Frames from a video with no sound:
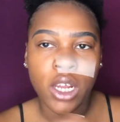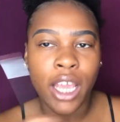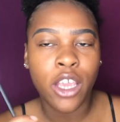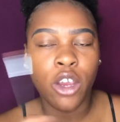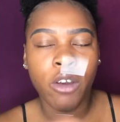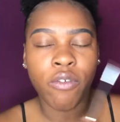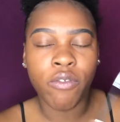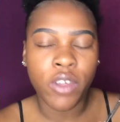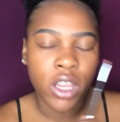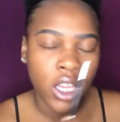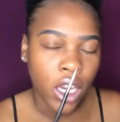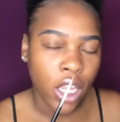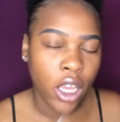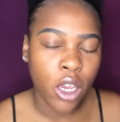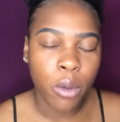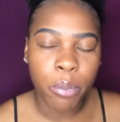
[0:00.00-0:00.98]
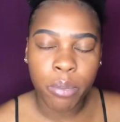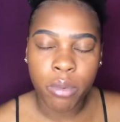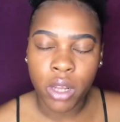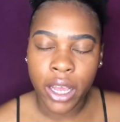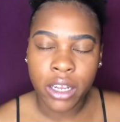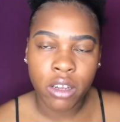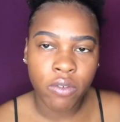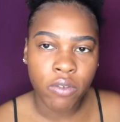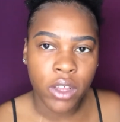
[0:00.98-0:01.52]
like you're filling in your
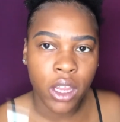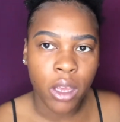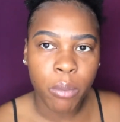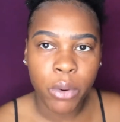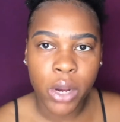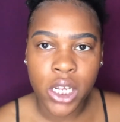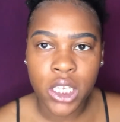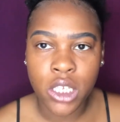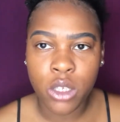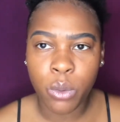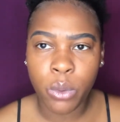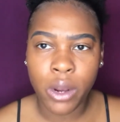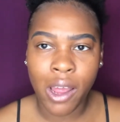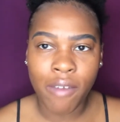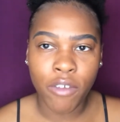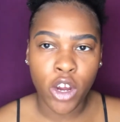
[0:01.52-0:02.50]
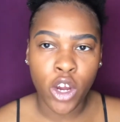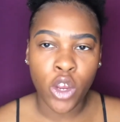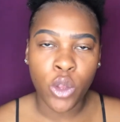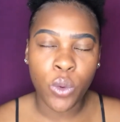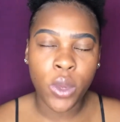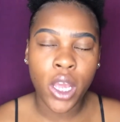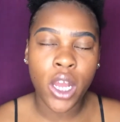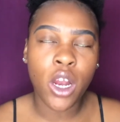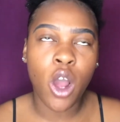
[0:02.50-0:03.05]
like the fill-in process or whatever, you
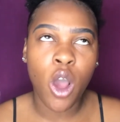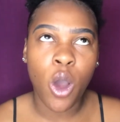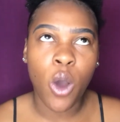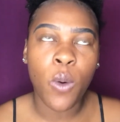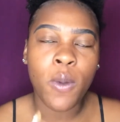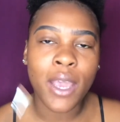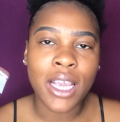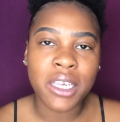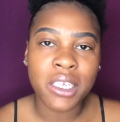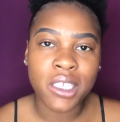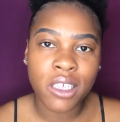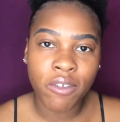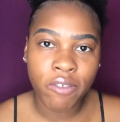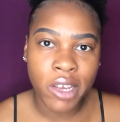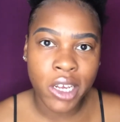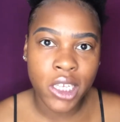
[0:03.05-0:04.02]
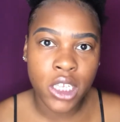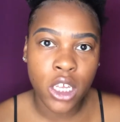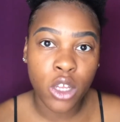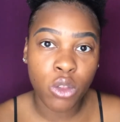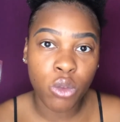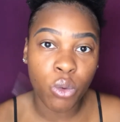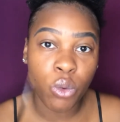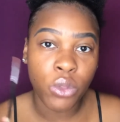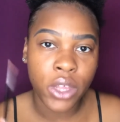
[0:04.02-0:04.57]
can always fix
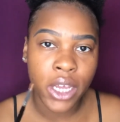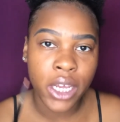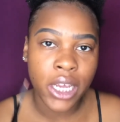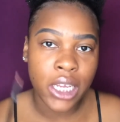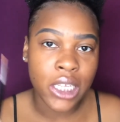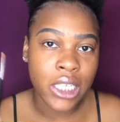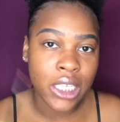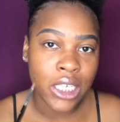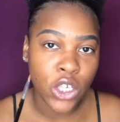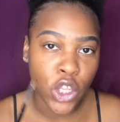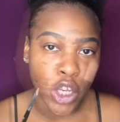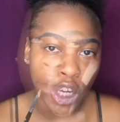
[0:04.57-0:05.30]
it through the concealer.